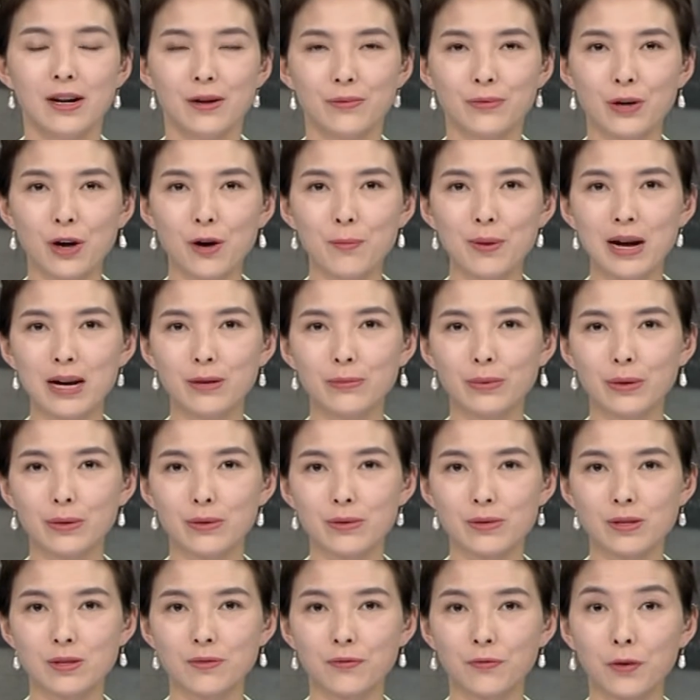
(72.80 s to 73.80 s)
Roban
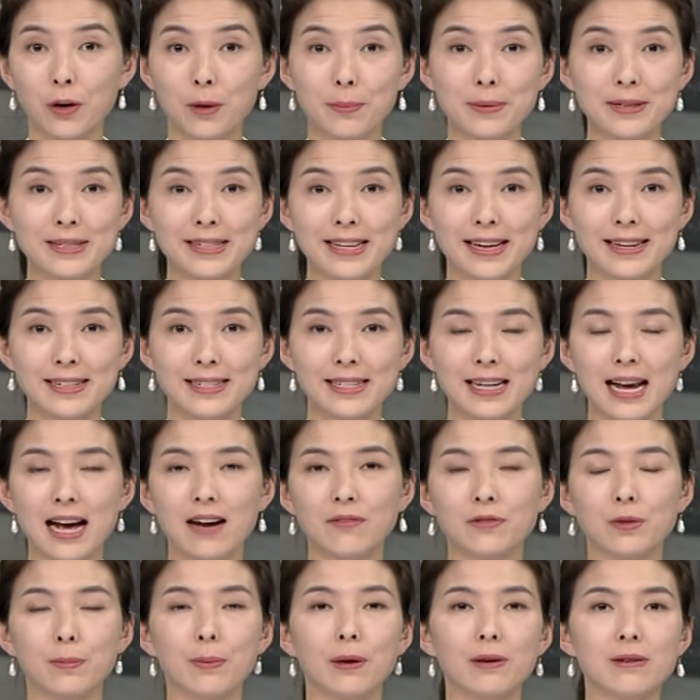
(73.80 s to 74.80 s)
rose 4%
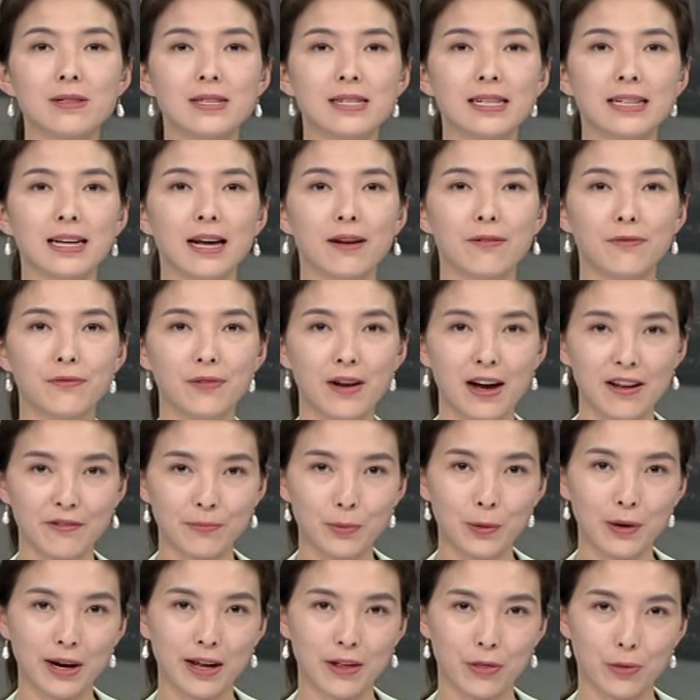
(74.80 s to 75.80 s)
after posting a
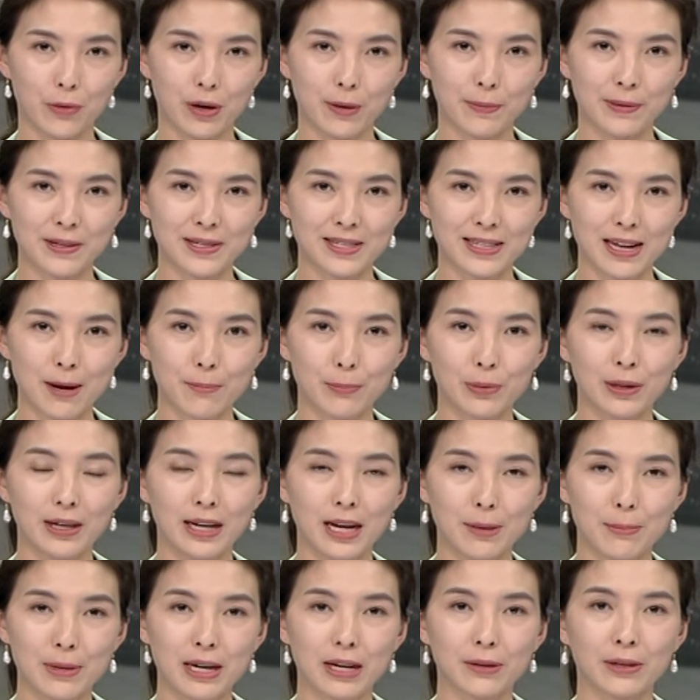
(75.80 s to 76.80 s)
5.3%
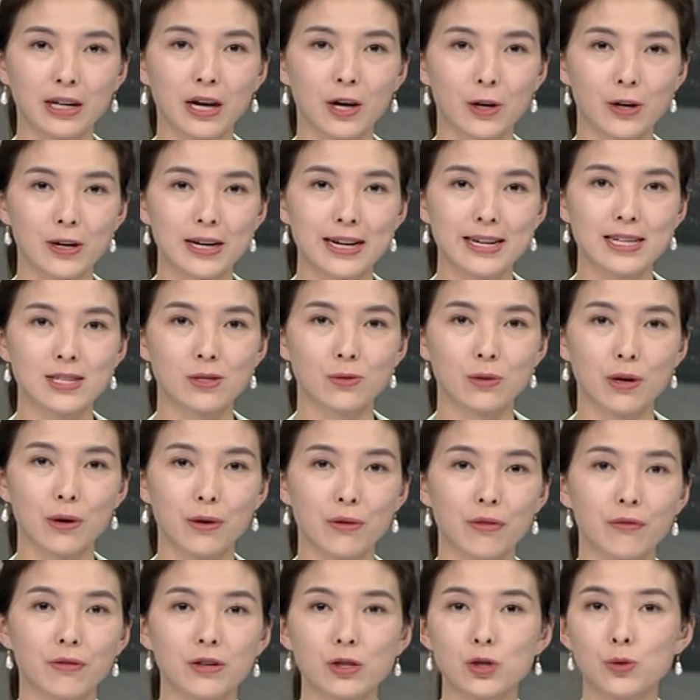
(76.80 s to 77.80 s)
preliminary earnings
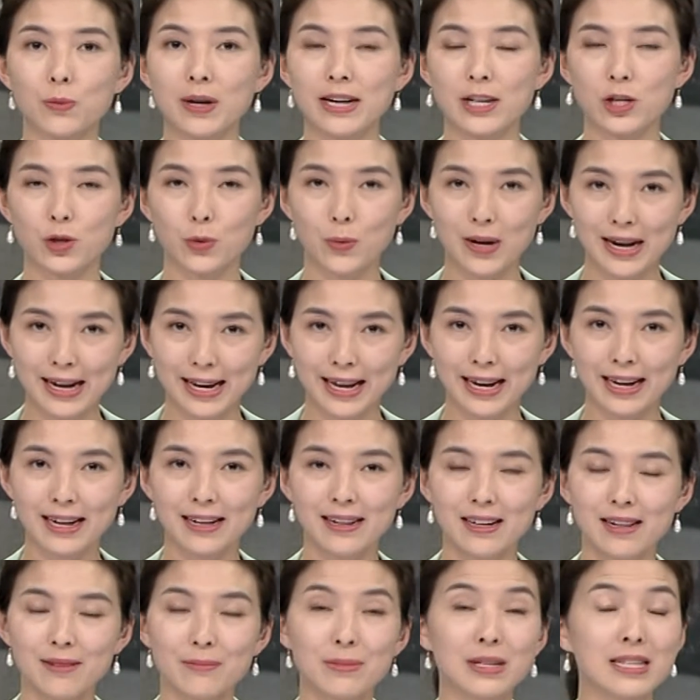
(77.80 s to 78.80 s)
growth for 2020.
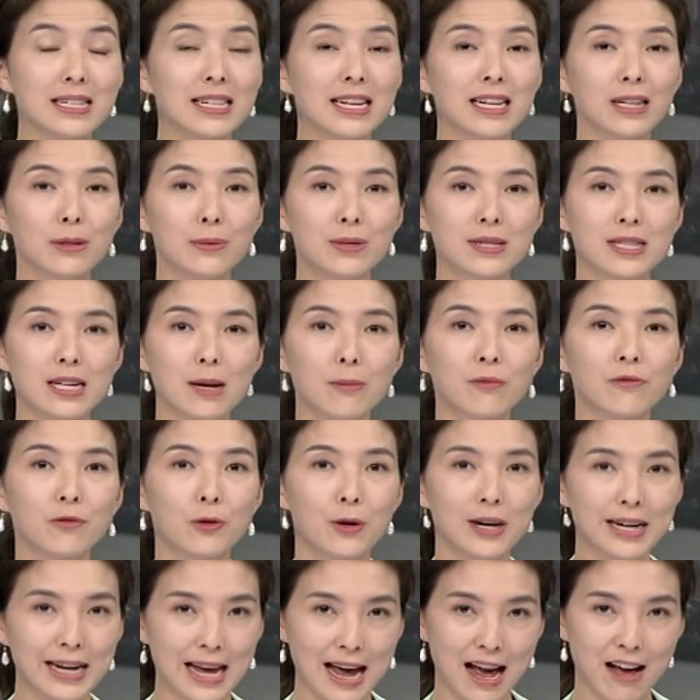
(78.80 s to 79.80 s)
Midea was up
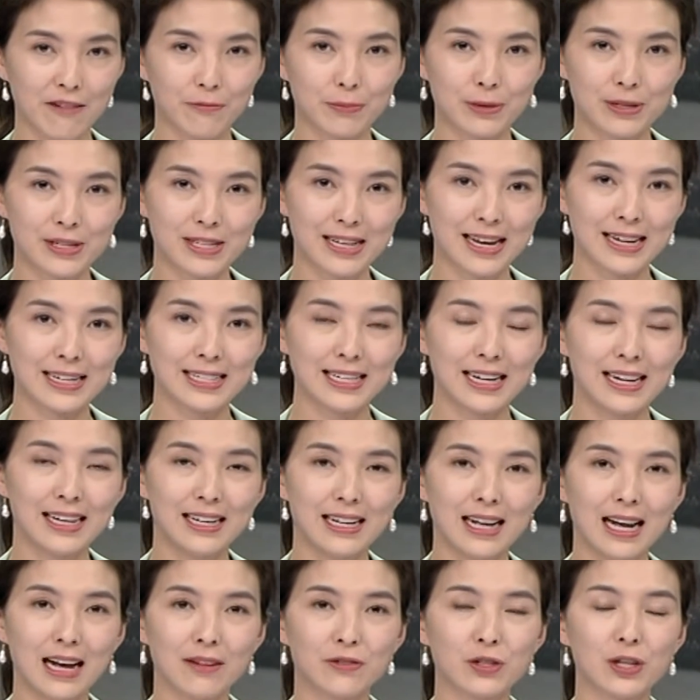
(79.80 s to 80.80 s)
4.5%
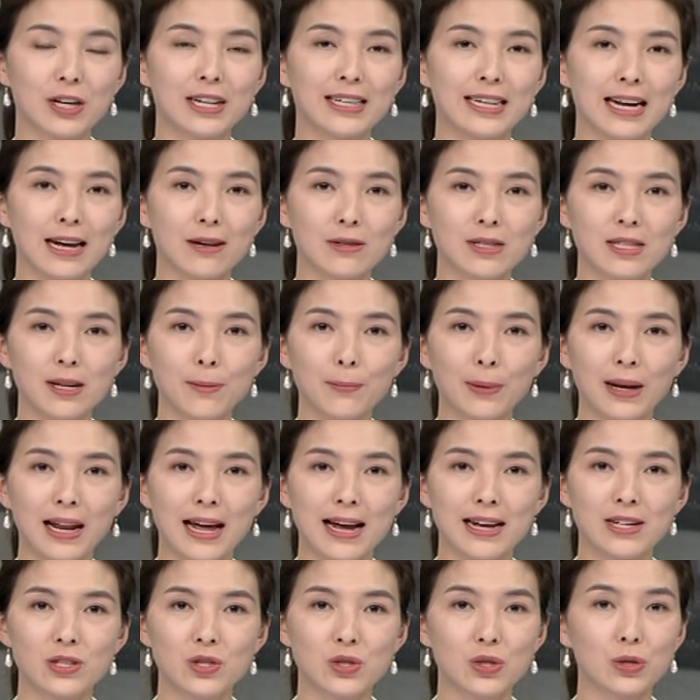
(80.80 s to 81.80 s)
after announcing
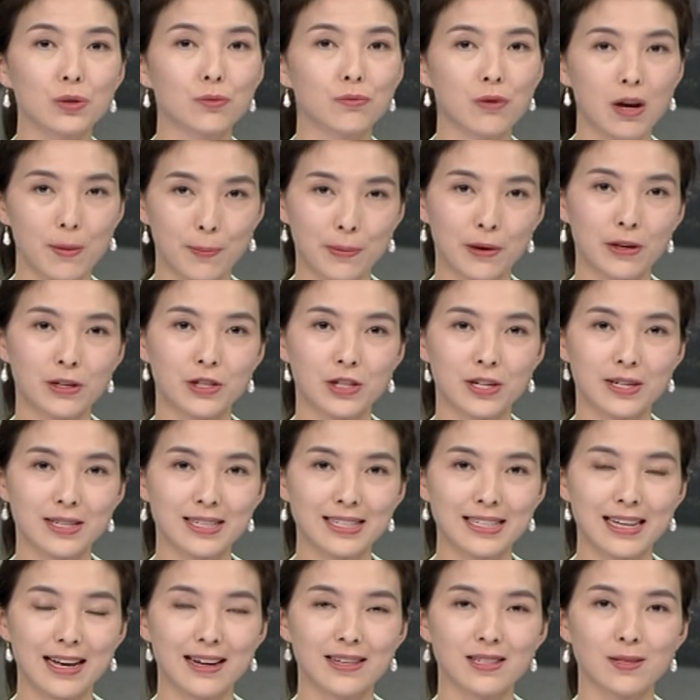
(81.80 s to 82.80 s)
plans to
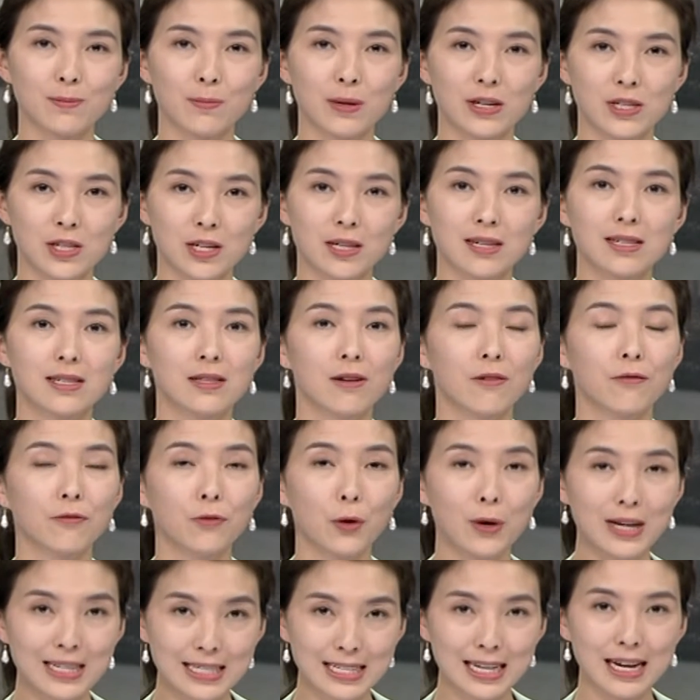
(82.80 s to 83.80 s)
repurchase as much as
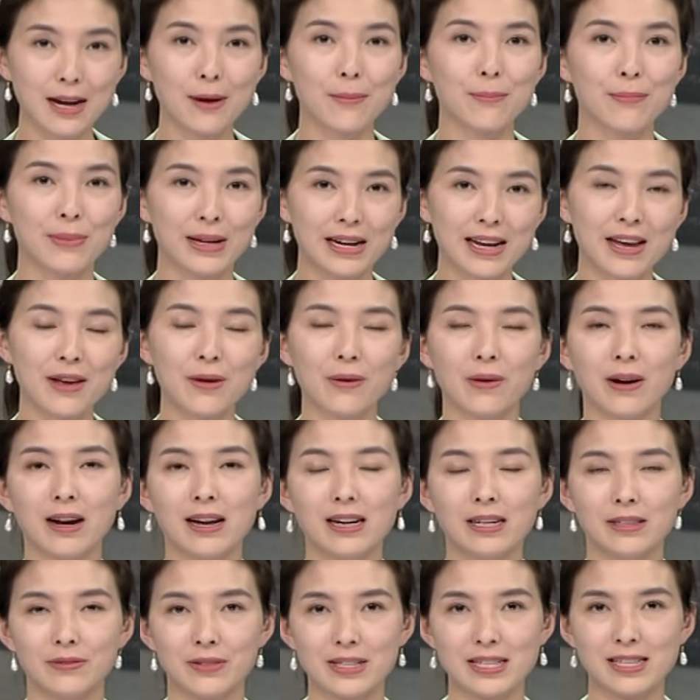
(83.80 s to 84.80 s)
14 billion
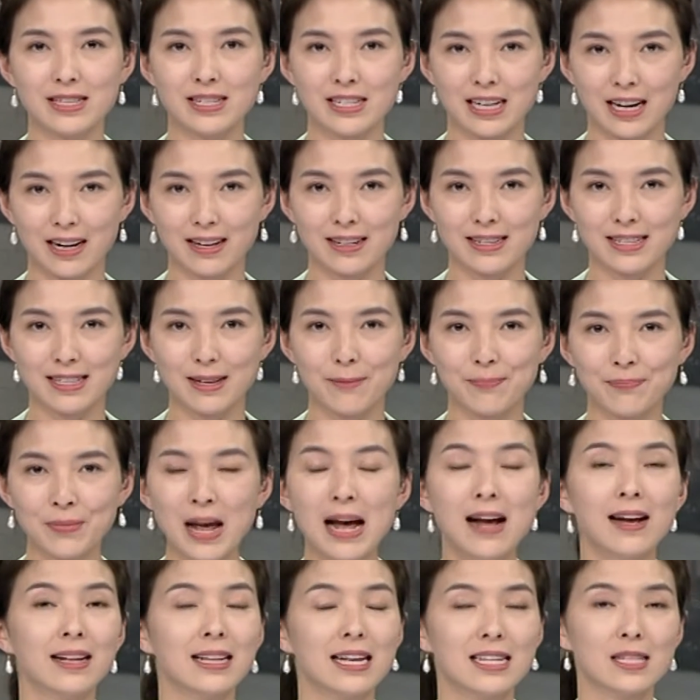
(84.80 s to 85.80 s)
yuan of its shares.
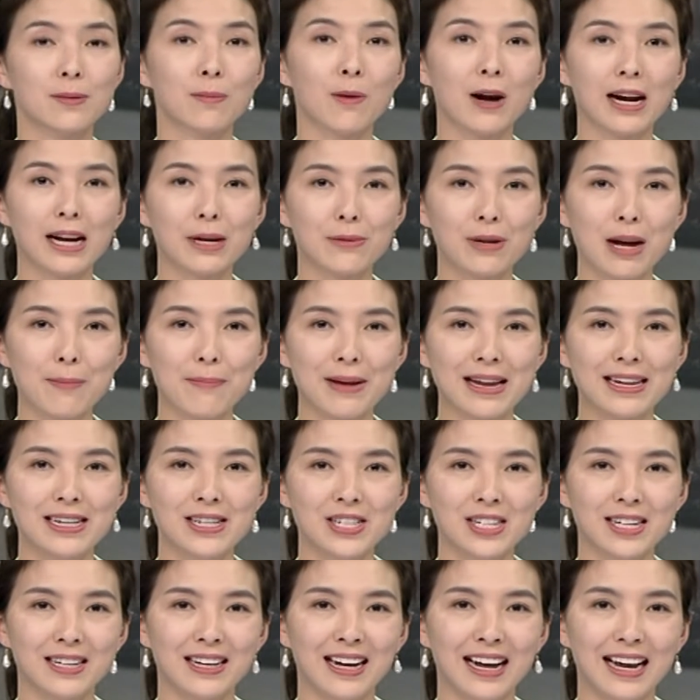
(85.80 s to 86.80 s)
That's a market wrap in
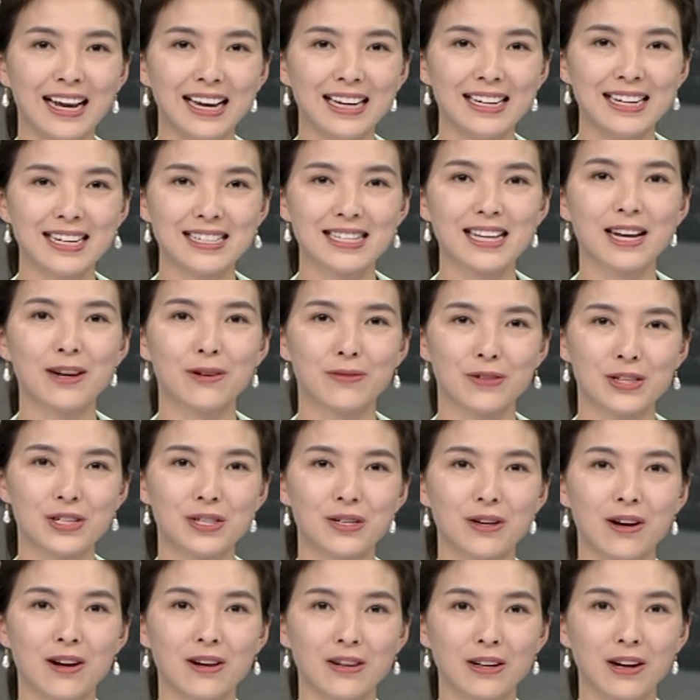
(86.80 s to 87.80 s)
Shanghai. Let's head over
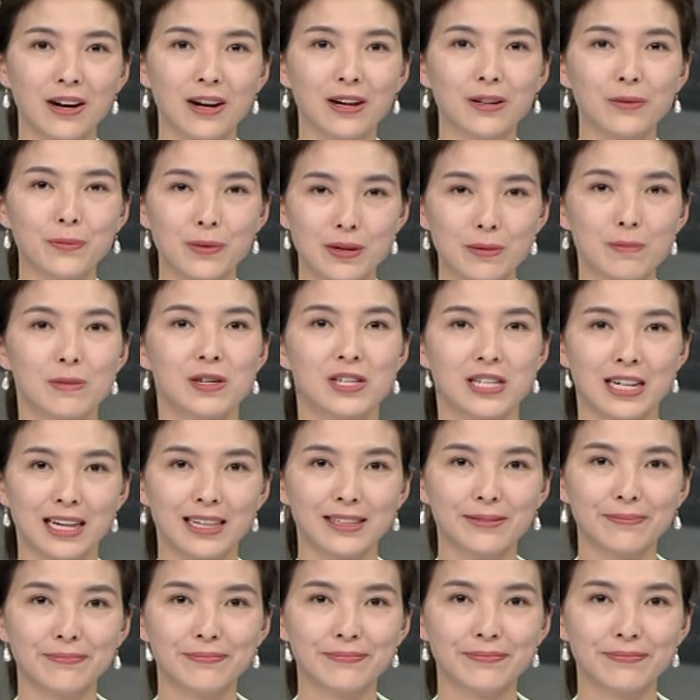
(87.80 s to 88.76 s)
to Hong Kong with Michelle.